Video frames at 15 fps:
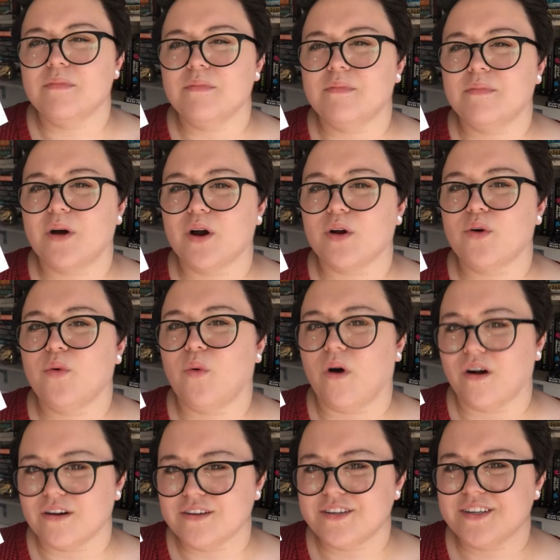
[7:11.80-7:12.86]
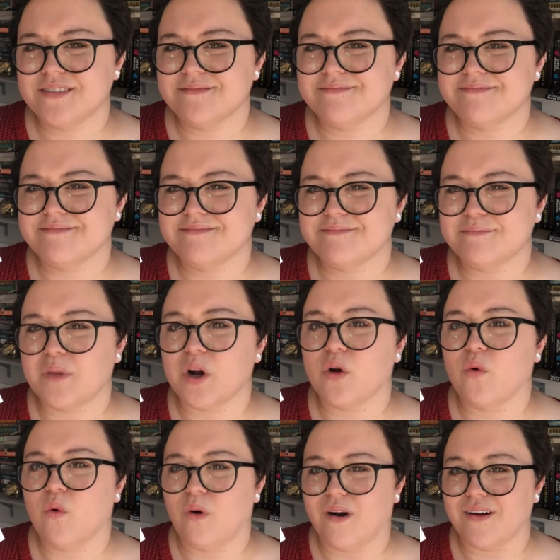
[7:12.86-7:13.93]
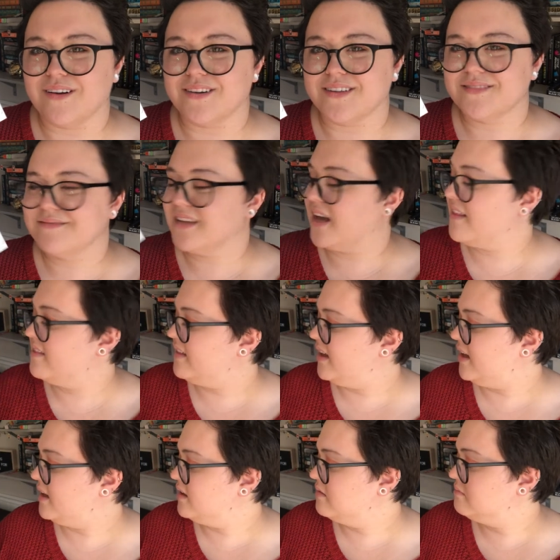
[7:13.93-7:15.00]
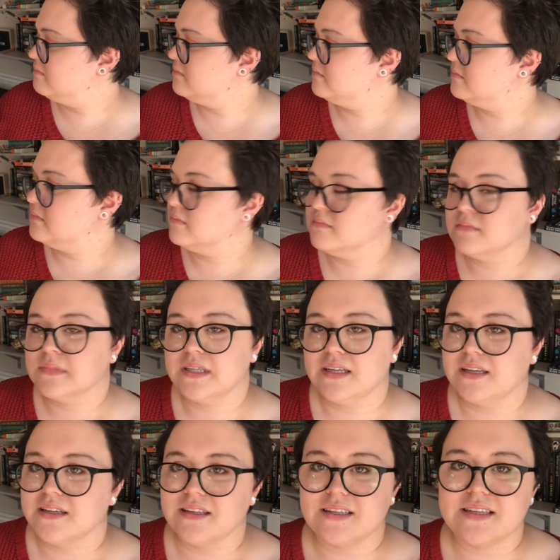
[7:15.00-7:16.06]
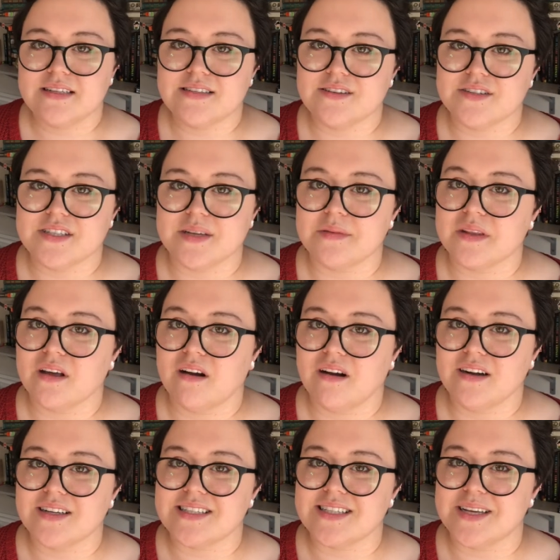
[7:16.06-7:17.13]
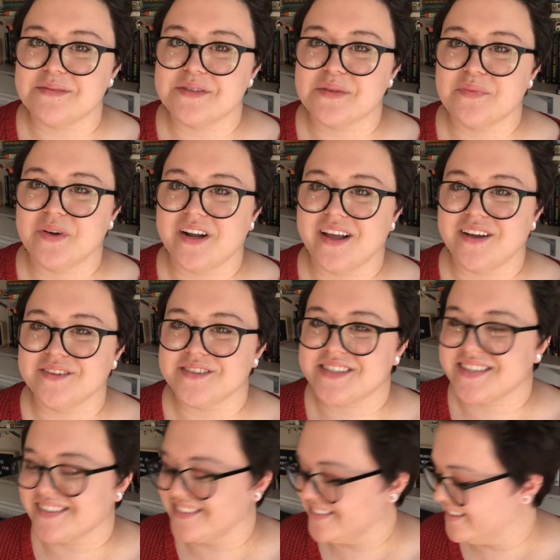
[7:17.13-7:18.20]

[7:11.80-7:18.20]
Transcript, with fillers: Marquard? Marquard, I think. These are some of the hardest names to pronounce.